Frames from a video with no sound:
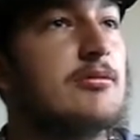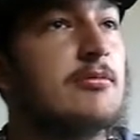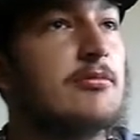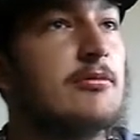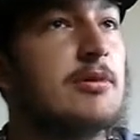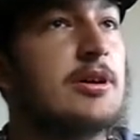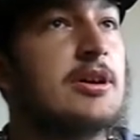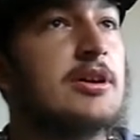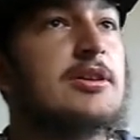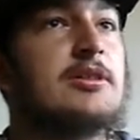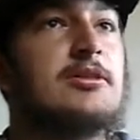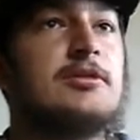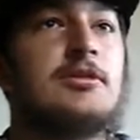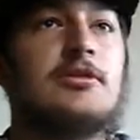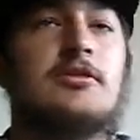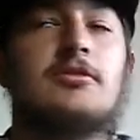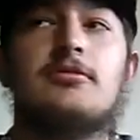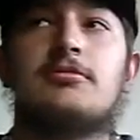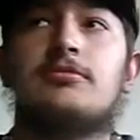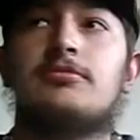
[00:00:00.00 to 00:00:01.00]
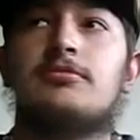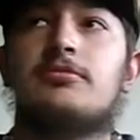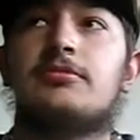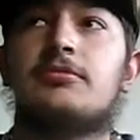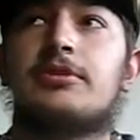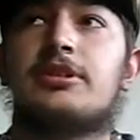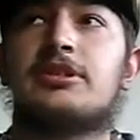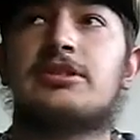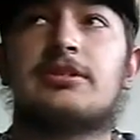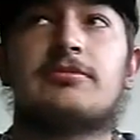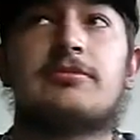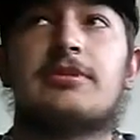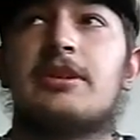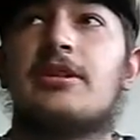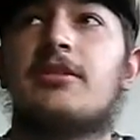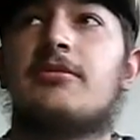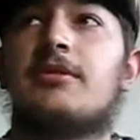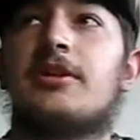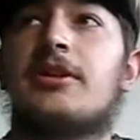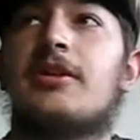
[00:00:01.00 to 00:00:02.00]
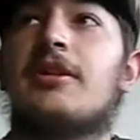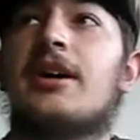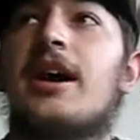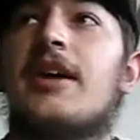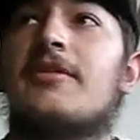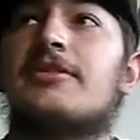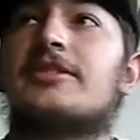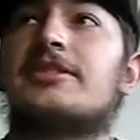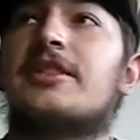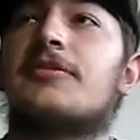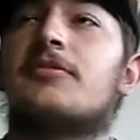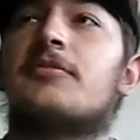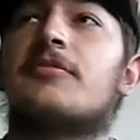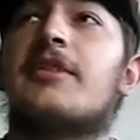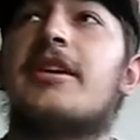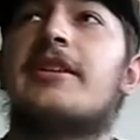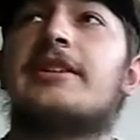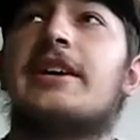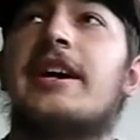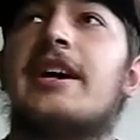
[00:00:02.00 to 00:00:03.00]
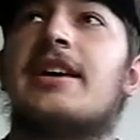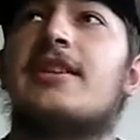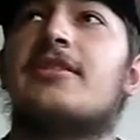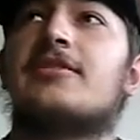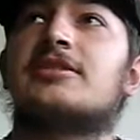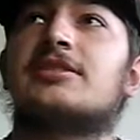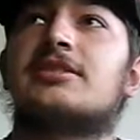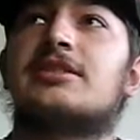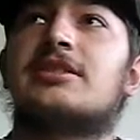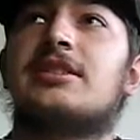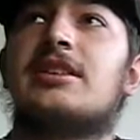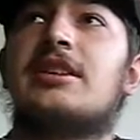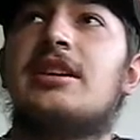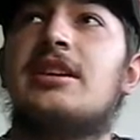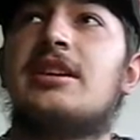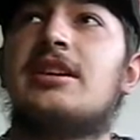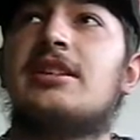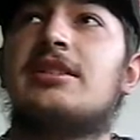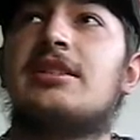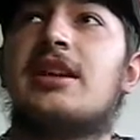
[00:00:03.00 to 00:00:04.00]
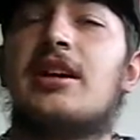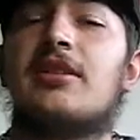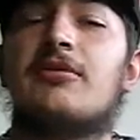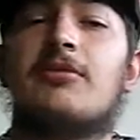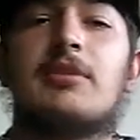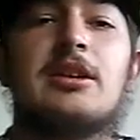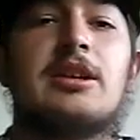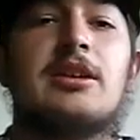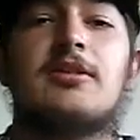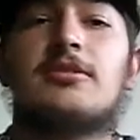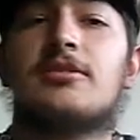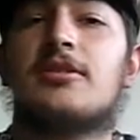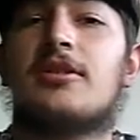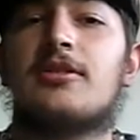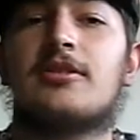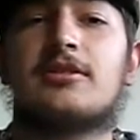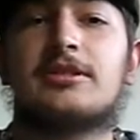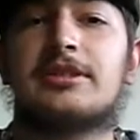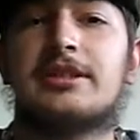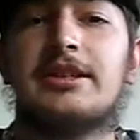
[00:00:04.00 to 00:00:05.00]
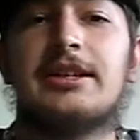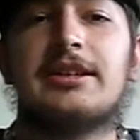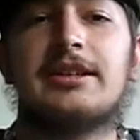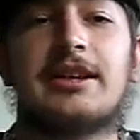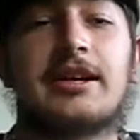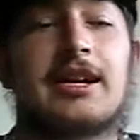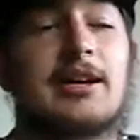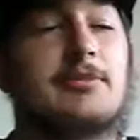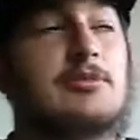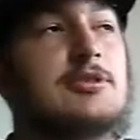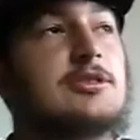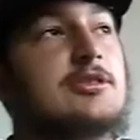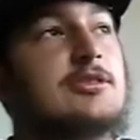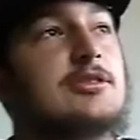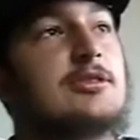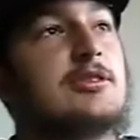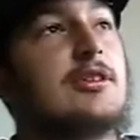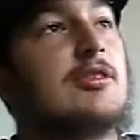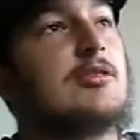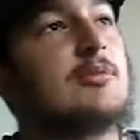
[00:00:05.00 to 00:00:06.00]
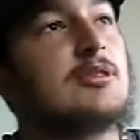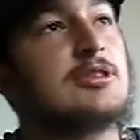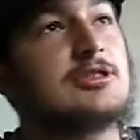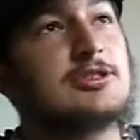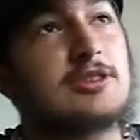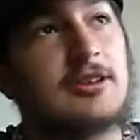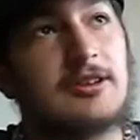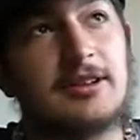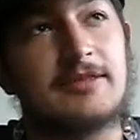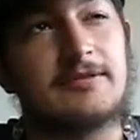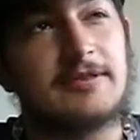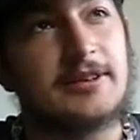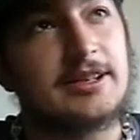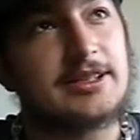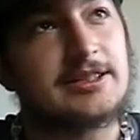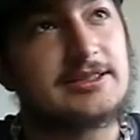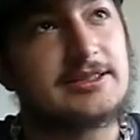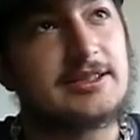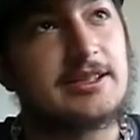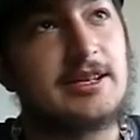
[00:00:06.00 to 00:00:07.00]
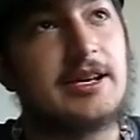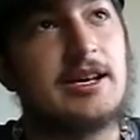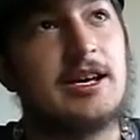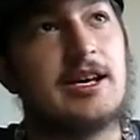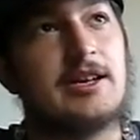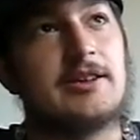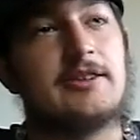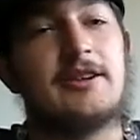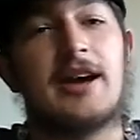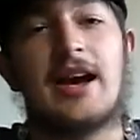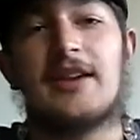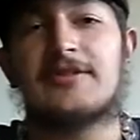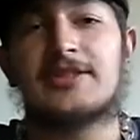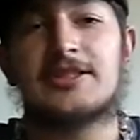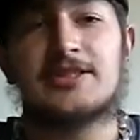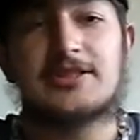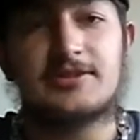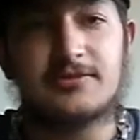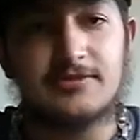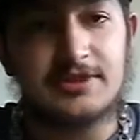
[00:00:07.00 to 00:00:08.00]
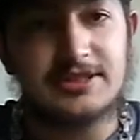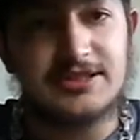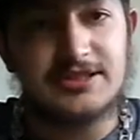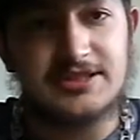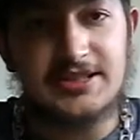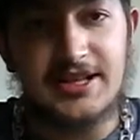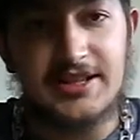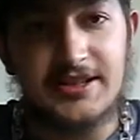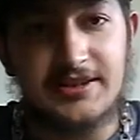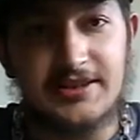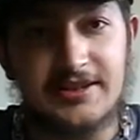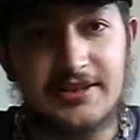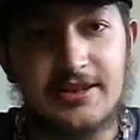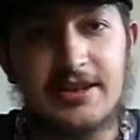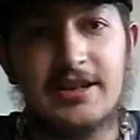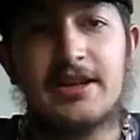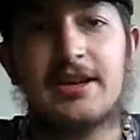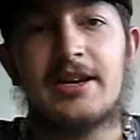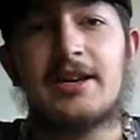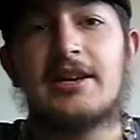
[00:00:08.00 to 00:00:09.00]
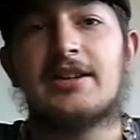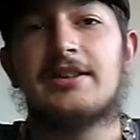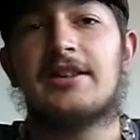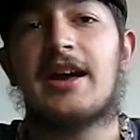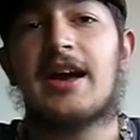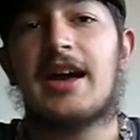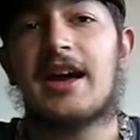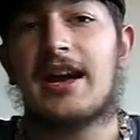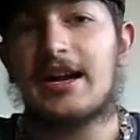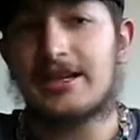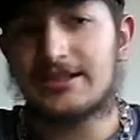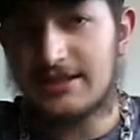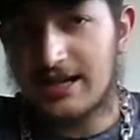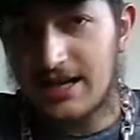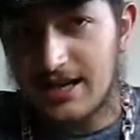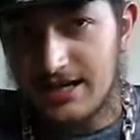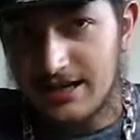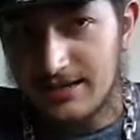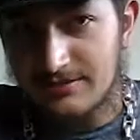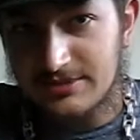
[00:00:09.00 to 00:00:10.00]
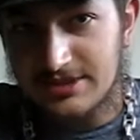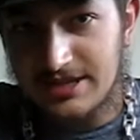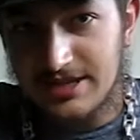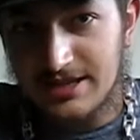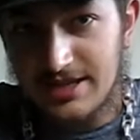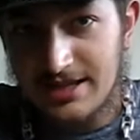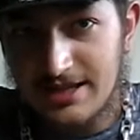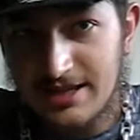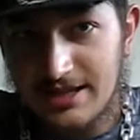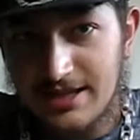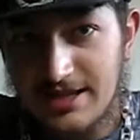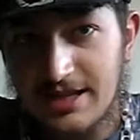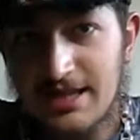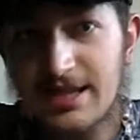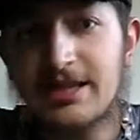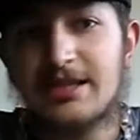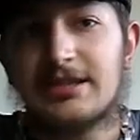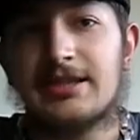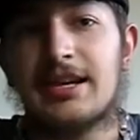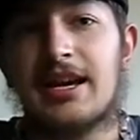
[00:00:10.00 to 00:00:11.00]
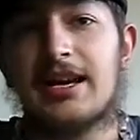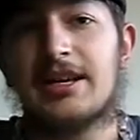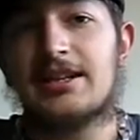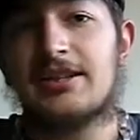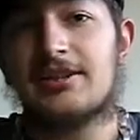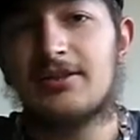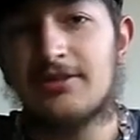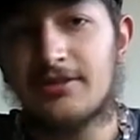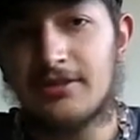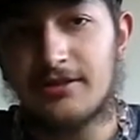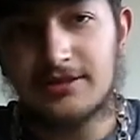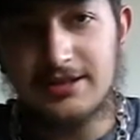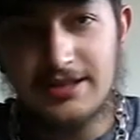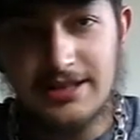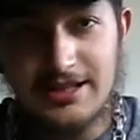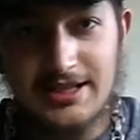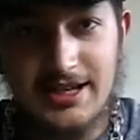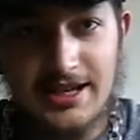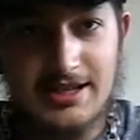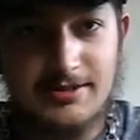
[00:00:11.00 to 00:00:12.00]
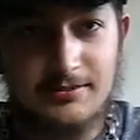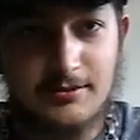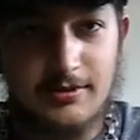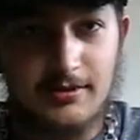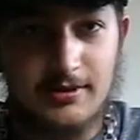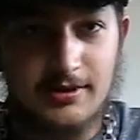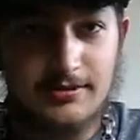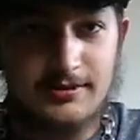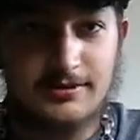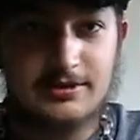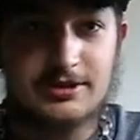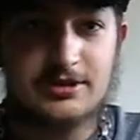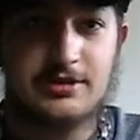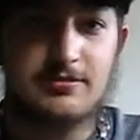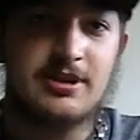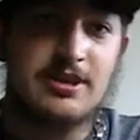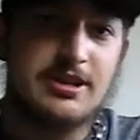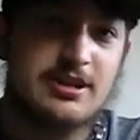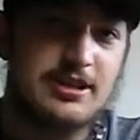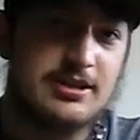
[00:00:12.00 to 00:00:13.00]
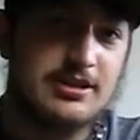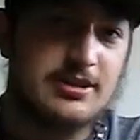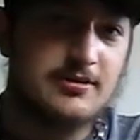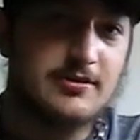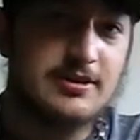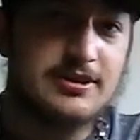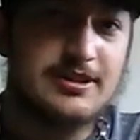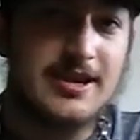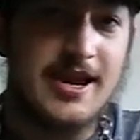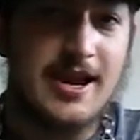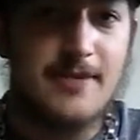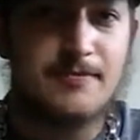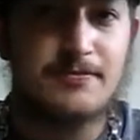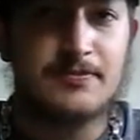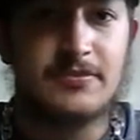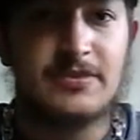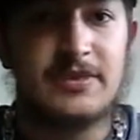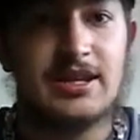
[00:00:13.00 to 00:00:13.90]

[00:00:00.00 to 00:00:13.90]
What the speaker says: what you can do, because we all have stuff around the house that we no longer need. Like I'm sure almost all of us, you have a storage center that has items in it that you don't need anymore. So what you can do with that